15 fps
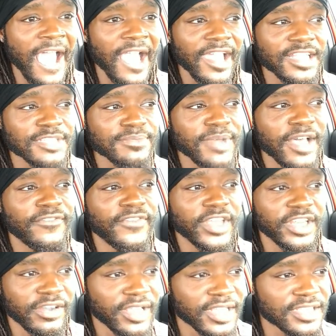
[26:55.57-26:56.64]
And as my
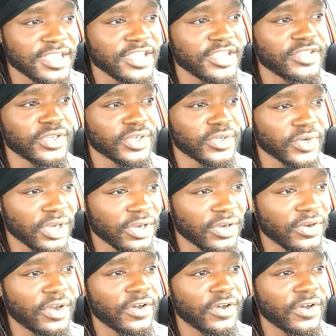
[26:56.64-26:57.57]
video continue to grow,